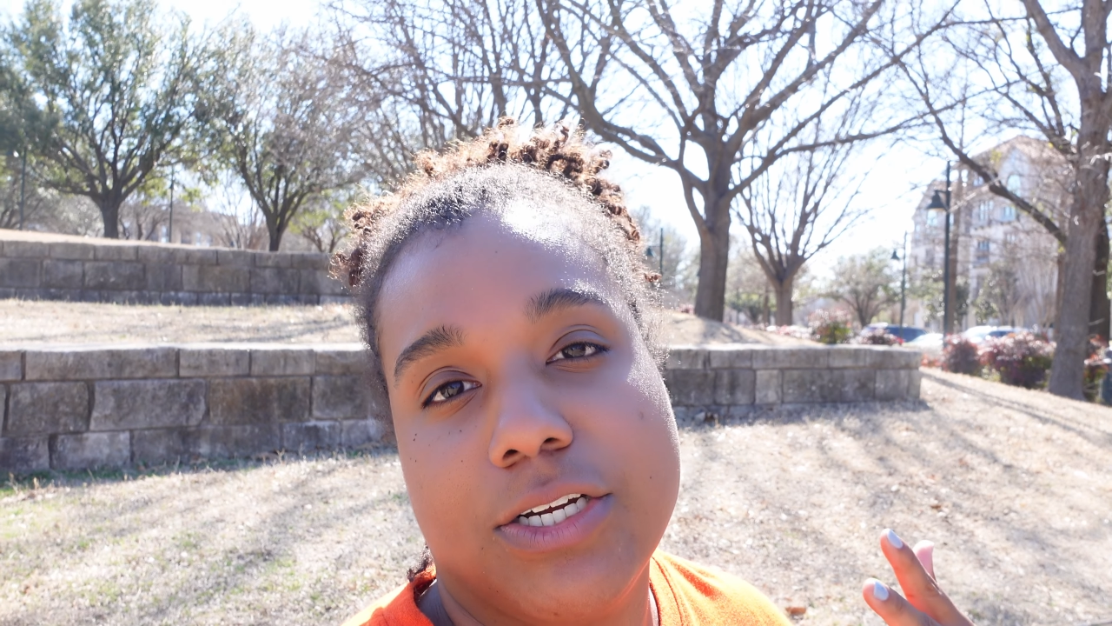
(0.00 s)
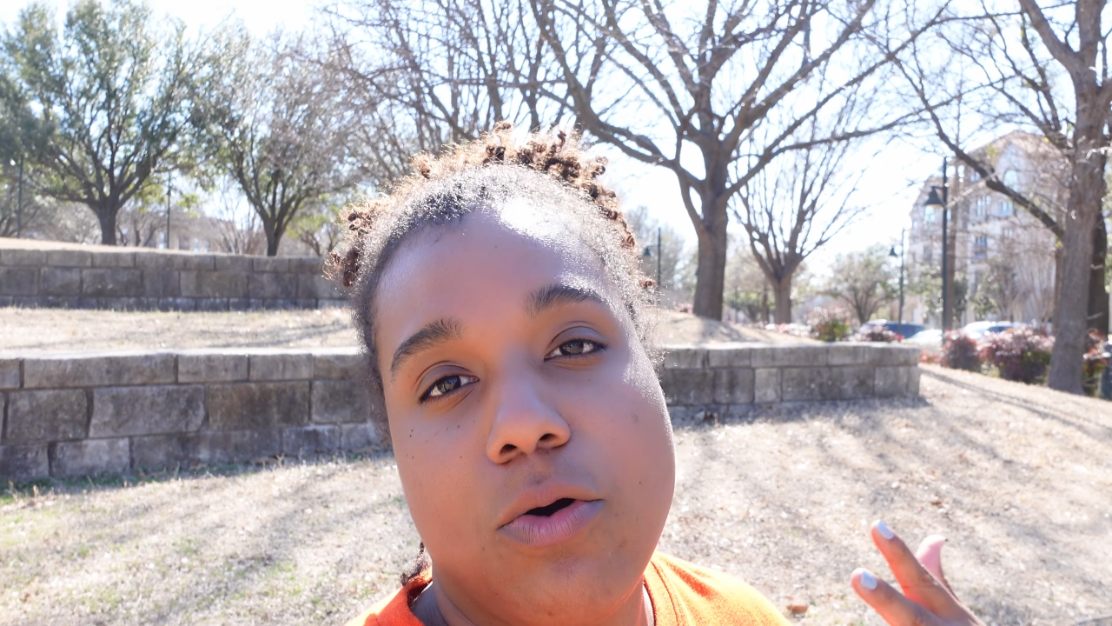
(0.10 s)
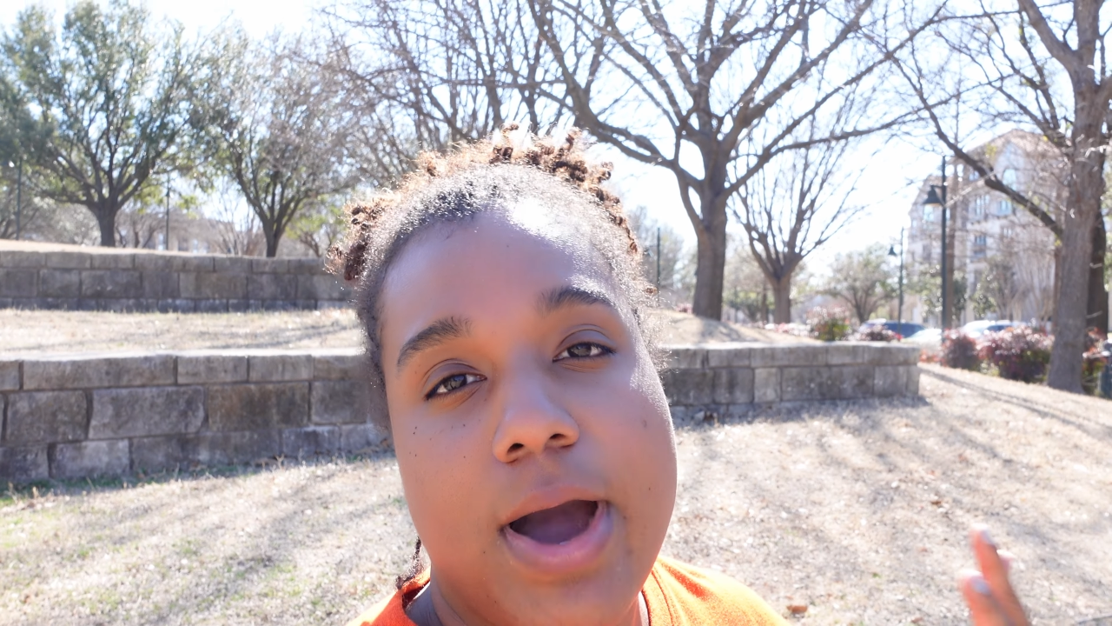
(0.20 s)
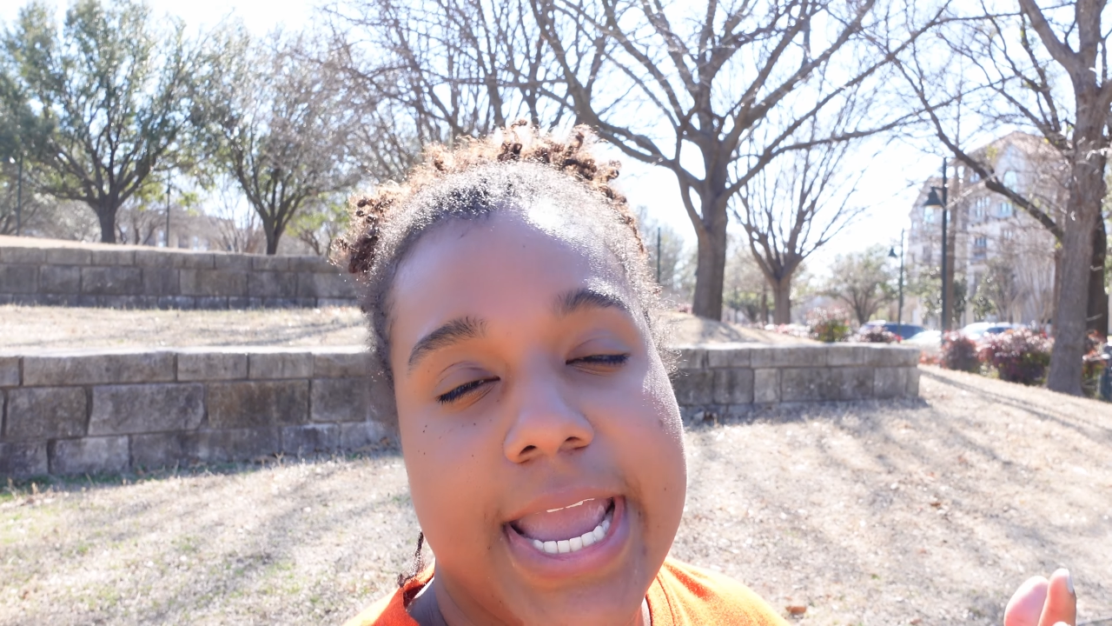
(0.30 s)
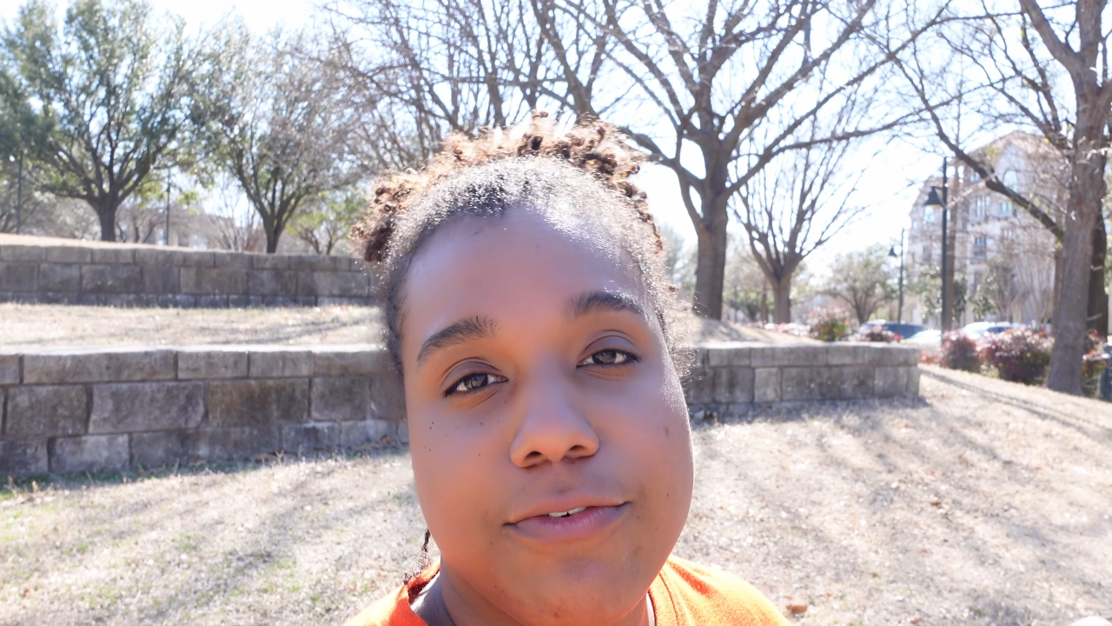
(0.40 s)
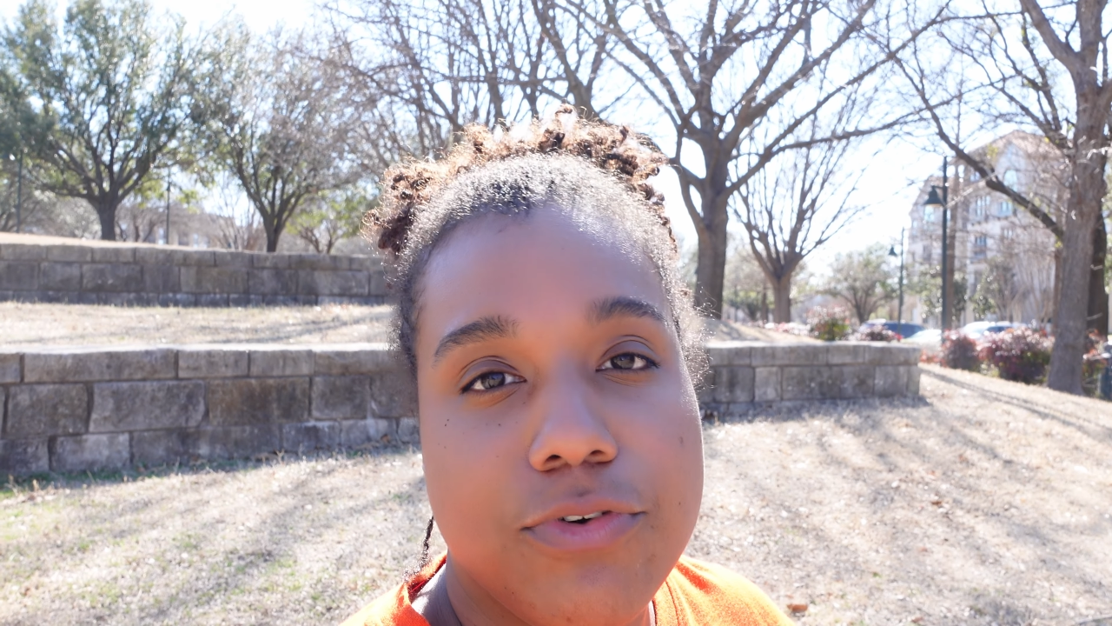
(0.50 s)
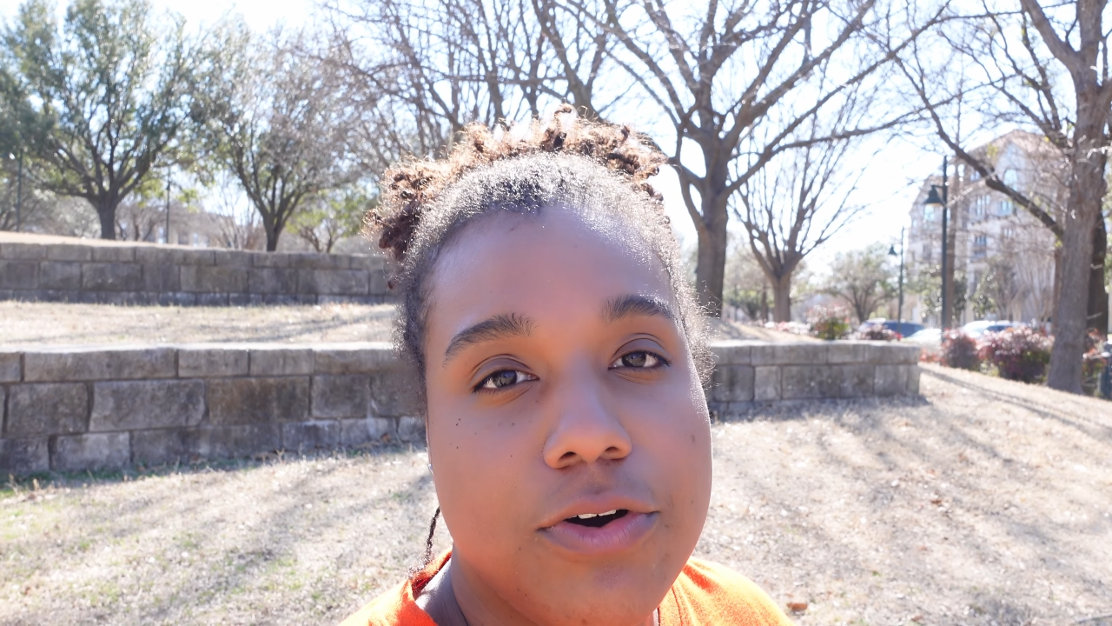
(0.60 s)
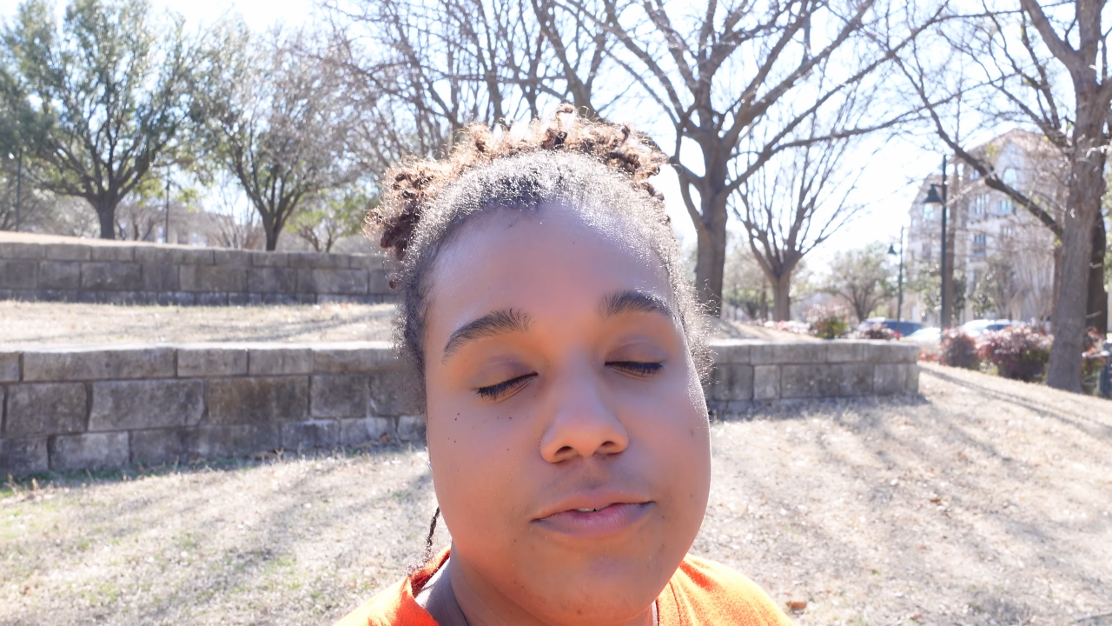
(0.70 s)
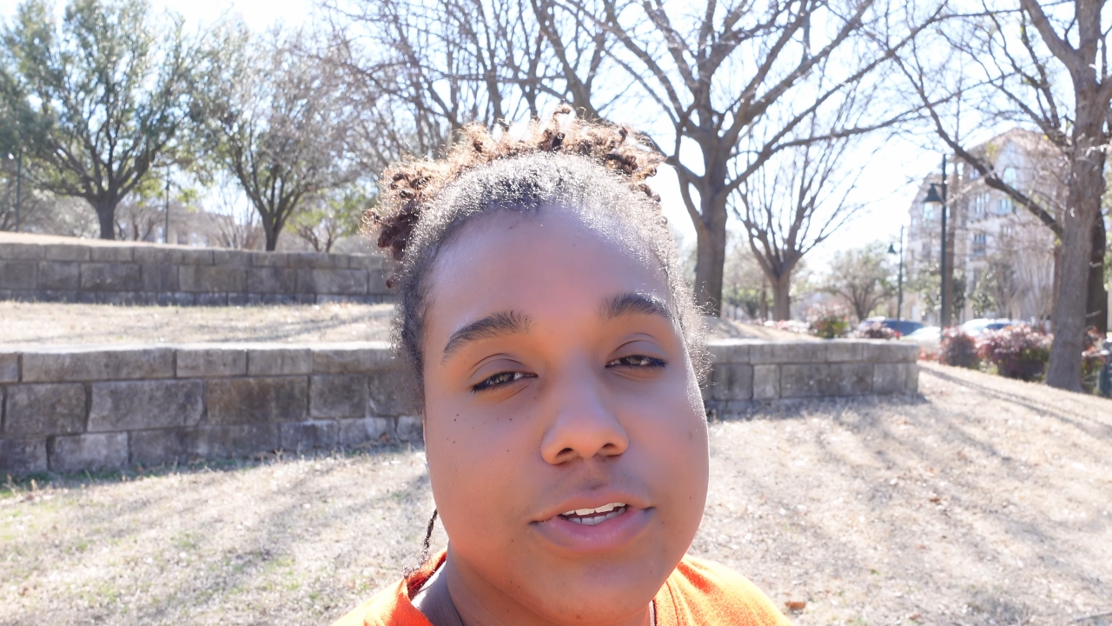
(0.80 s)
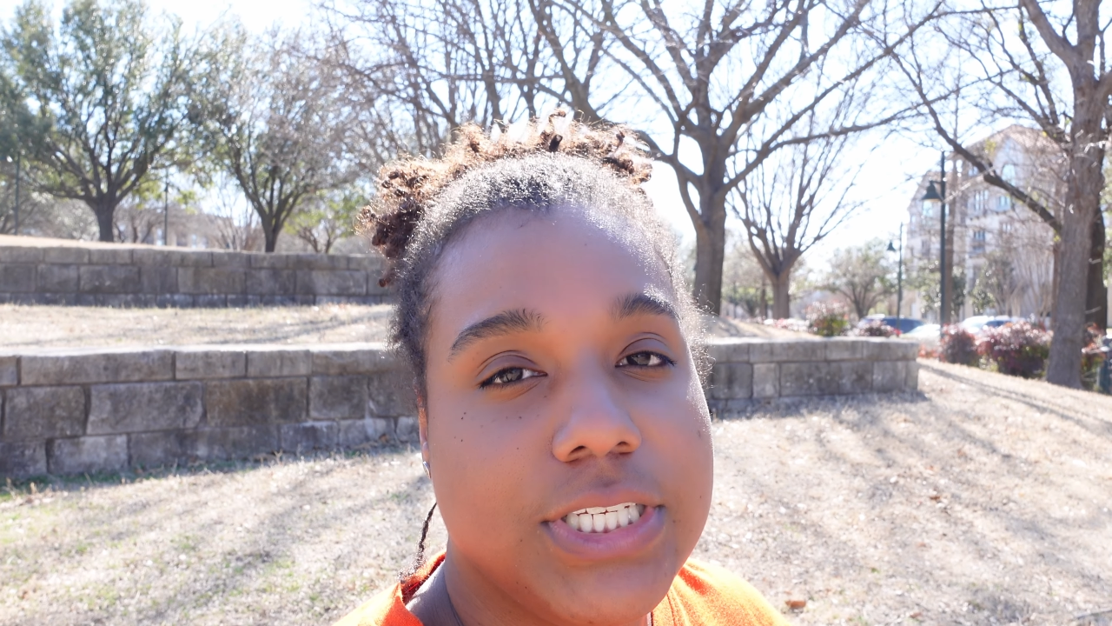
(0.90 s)
quiet
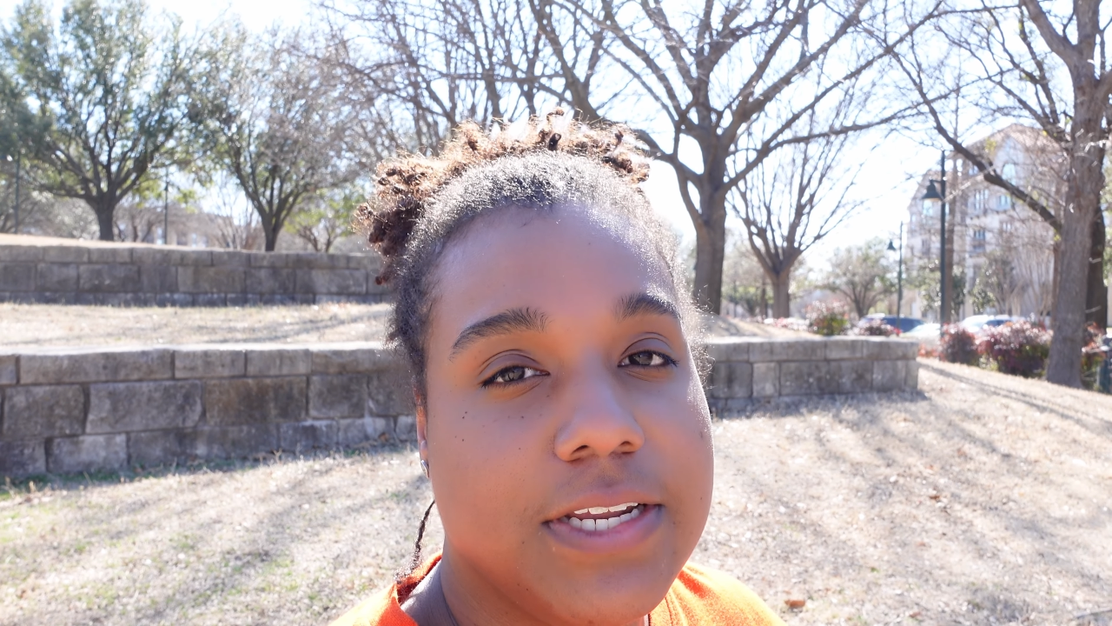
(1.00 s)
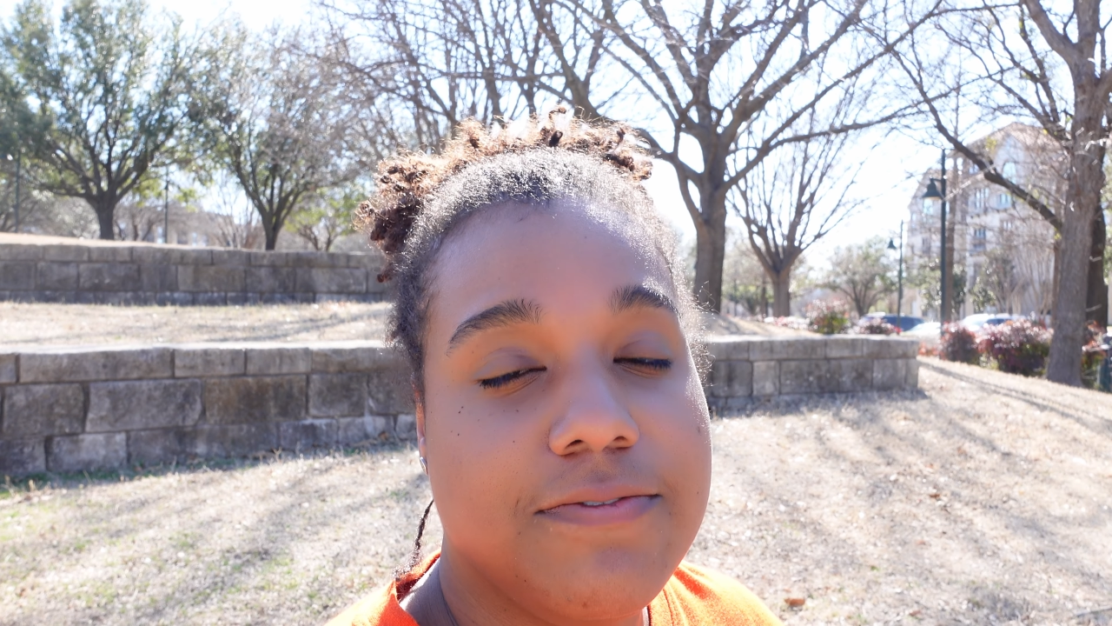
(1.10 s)
room for 10